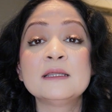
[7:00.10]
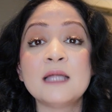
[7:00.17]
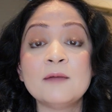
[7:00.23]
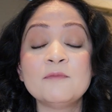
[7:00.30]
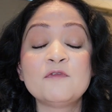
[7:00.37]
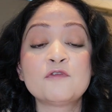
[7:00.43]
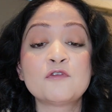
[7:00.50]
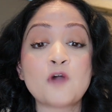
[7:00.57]

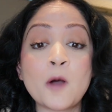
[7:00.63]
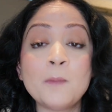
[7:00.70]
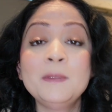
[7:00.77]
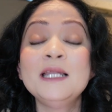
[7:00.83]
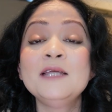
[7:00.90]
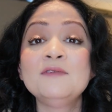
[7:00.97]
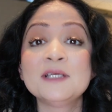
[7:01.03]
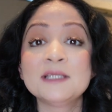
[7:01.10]
them from
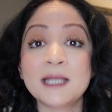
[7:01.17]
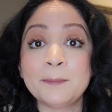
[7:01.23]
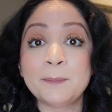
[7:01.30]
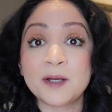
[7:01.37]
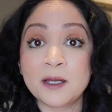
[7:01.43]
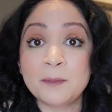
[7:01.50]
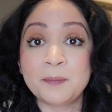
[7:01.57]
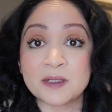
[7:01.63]
living their
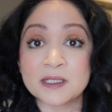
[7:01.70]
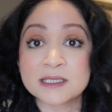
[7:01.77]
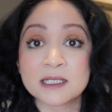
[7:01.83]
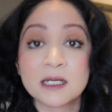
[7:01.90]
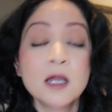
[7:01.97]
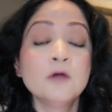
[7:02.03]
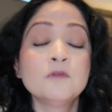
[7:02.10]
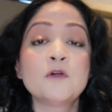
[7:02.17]
purpose,
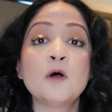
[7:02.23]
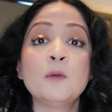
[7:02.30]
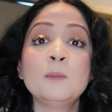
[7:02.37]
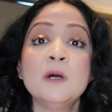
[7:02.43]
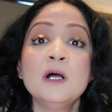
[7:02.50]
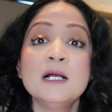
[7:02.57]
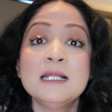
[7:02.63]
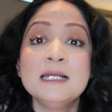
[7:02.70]
from
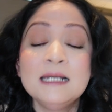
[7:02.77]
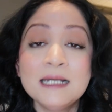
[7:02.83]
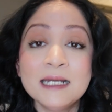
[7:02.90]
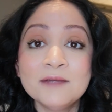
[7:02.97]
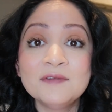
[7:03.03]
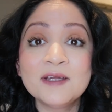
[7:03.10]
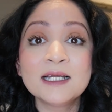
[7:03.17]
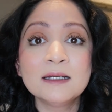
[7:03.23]

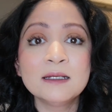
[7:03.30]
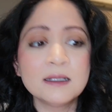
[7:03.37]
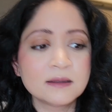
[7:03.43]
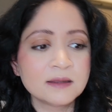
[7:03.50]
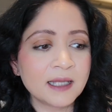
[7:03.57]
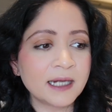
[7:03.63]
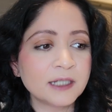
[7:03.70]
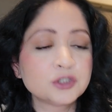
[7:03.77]
living
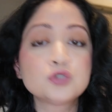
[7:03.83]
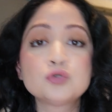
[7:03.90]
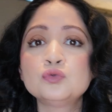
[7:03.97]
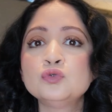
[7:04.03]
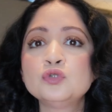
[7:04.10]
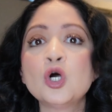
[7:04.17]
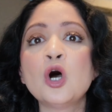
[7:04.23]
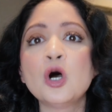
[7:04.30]
their
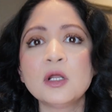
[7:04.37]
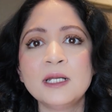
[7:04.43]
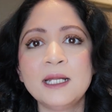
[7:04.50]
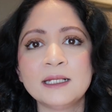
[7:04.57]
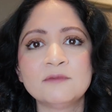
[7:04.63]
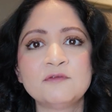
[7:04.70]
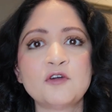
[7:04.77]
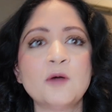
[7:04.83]
true
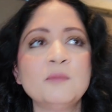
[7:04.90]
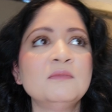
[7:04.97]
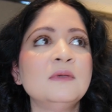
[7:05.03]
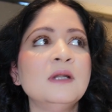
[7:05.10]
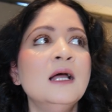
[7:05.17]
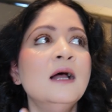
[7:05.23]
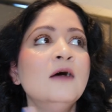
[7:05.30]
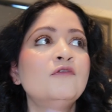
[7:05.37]
calling, from
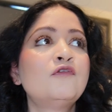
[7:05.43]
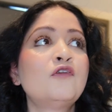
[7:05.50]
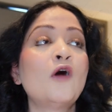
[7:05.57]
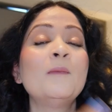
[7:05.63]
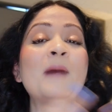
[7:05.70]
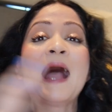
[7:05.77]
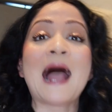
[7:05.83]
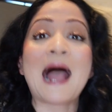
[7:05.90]

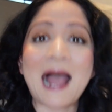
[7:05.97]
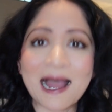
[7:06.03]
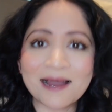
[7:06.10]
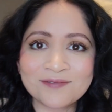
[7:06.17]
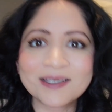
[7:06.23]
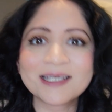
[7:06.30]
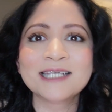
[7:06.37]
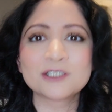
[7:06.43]

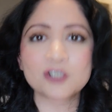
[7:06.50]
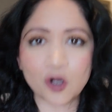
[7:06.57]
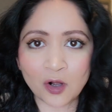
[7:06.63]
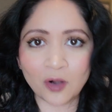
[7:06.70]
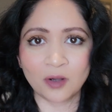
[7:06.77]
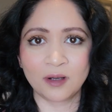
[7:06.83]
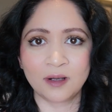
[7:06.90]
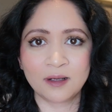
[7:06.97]
having it
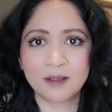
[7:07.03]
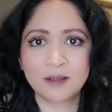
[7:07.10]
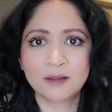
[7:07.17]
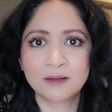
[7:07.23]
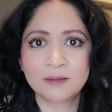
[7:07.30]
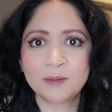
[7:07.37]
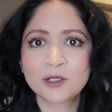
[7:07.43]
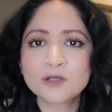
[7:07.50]
all.
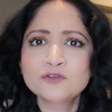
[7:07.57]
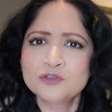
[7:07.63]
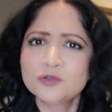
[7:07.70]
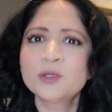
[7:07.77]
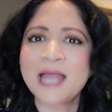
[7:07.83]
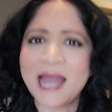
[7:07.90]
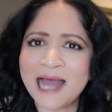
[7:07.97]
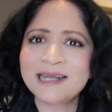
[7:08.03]
Because you
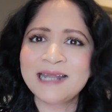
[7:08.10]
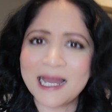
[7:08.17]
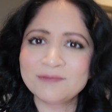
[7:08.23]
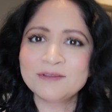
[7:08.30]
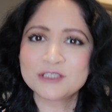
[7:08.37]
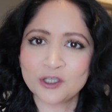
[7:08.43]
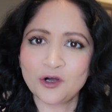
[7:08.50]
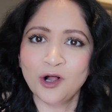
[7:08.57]
can have
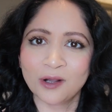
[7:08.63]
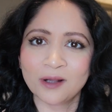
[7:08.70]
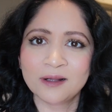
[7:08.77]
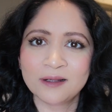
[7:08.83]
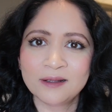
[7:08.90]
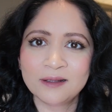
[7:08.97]
it all.